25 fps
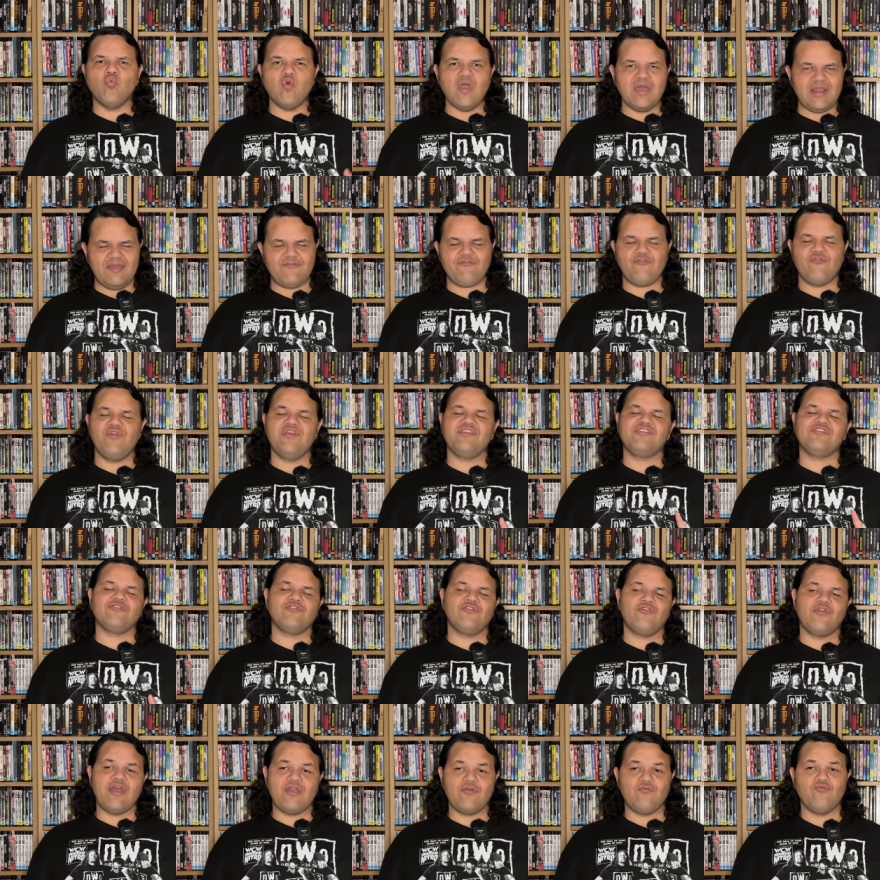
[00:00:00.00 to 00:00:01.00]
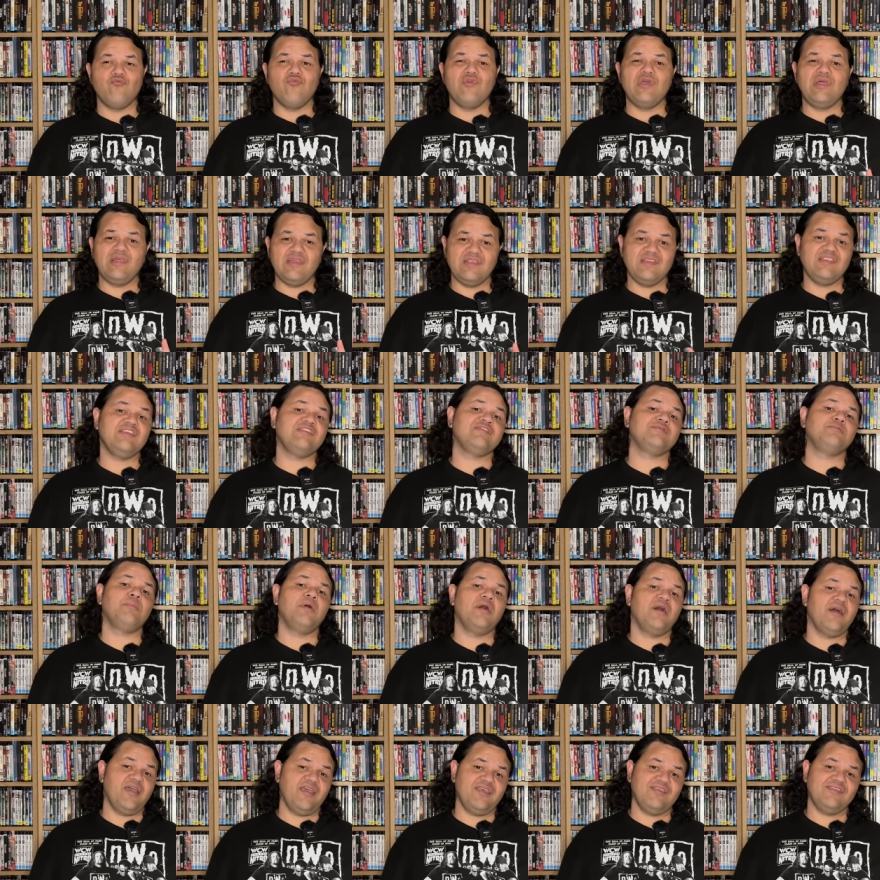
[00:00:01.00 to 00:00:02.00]
one other wrestler I really
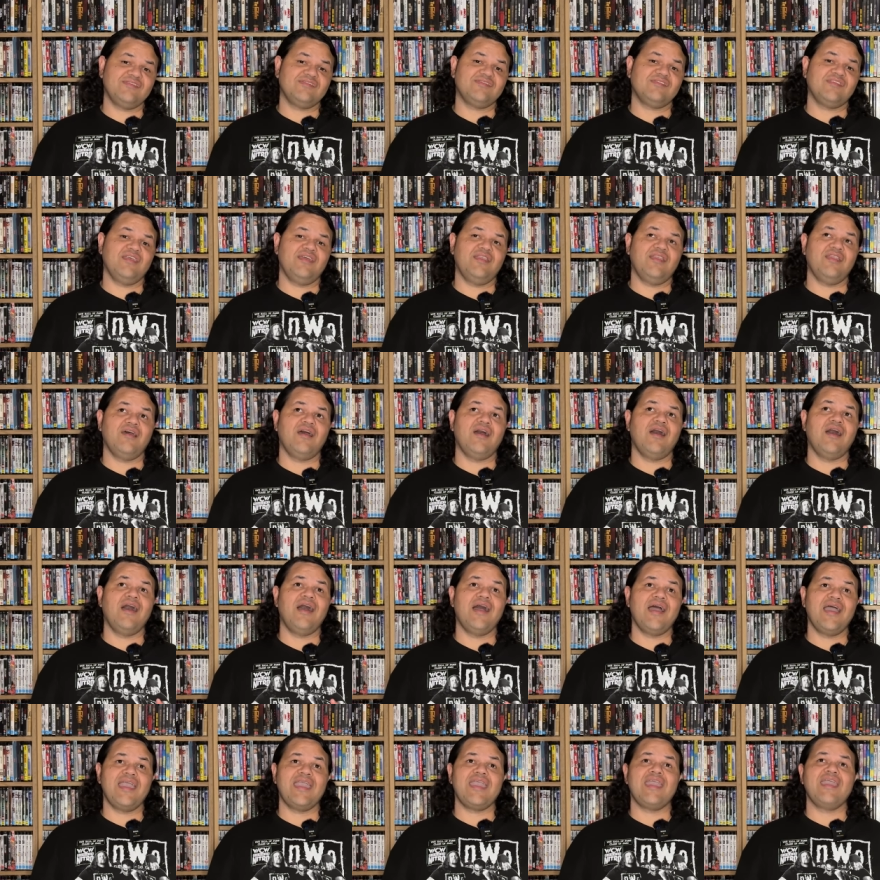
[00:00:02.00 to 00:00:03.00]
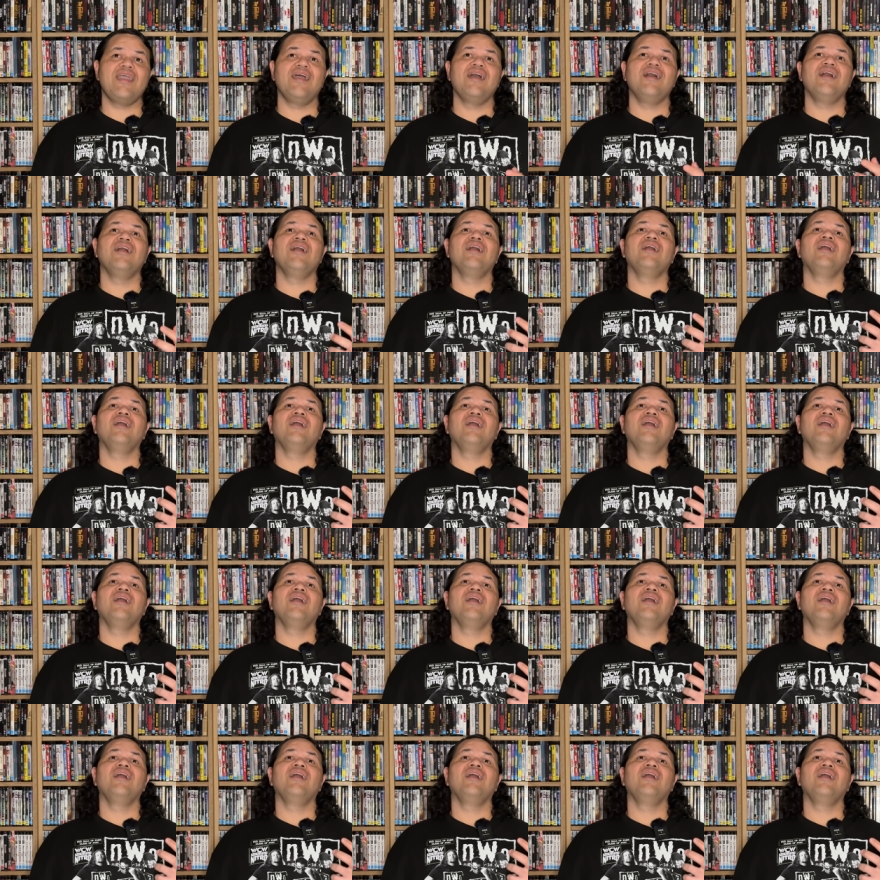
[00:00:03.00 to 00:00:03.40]
despised, and I